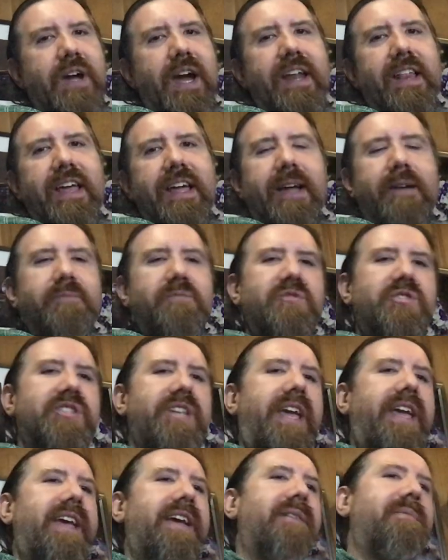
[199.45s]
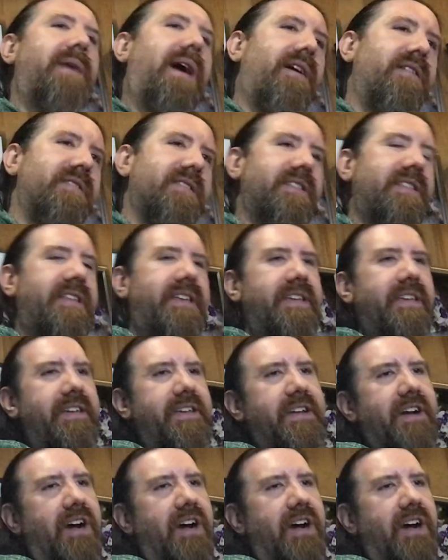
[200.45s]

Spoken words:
kind of like I was saying about the